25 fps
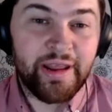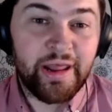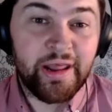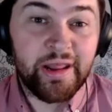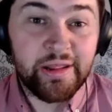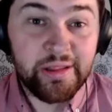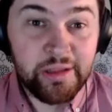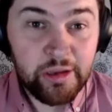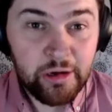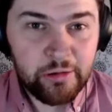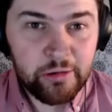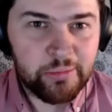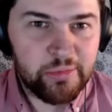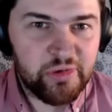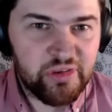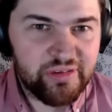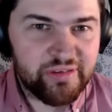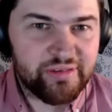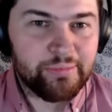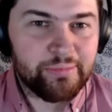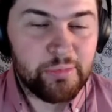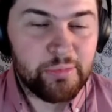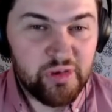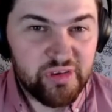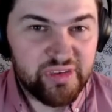I know
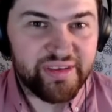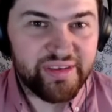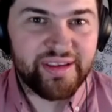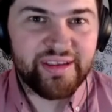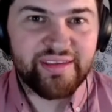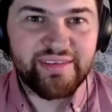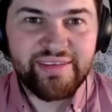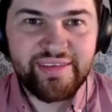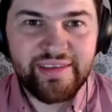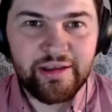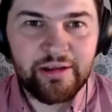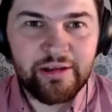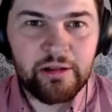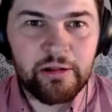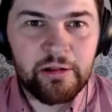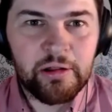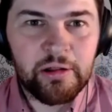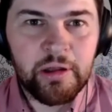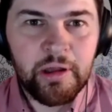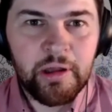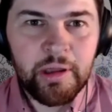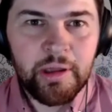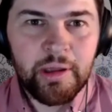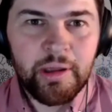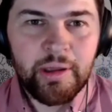music is still
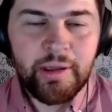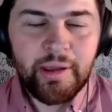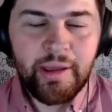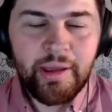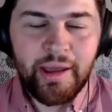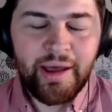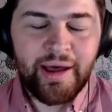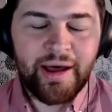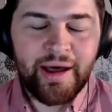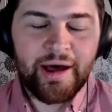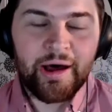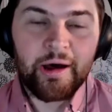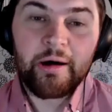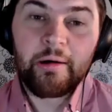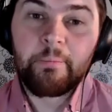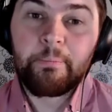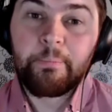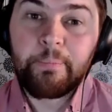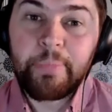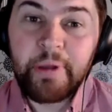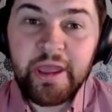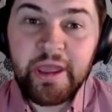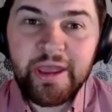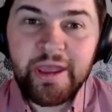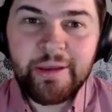a
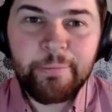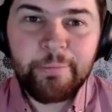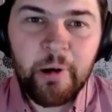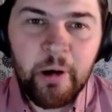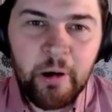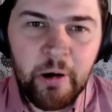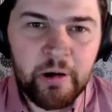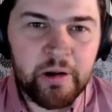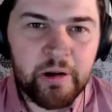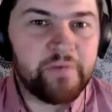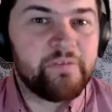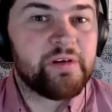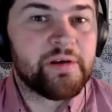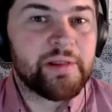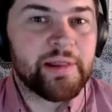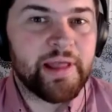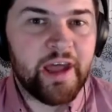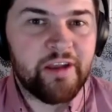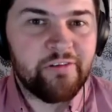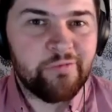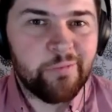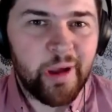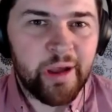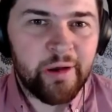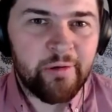big part of your
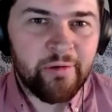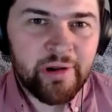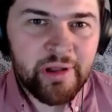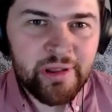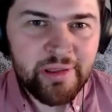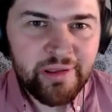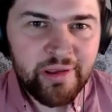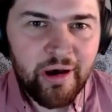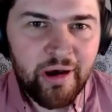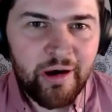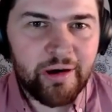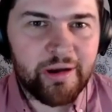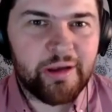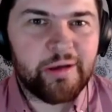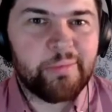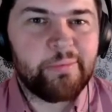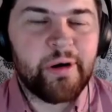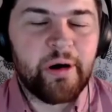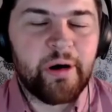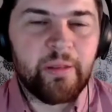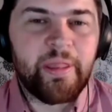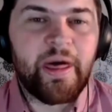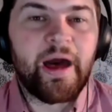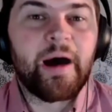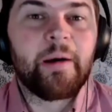life, but I want to talk
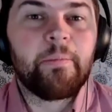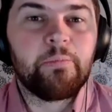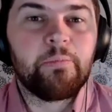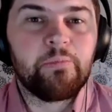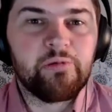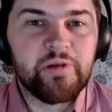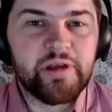about that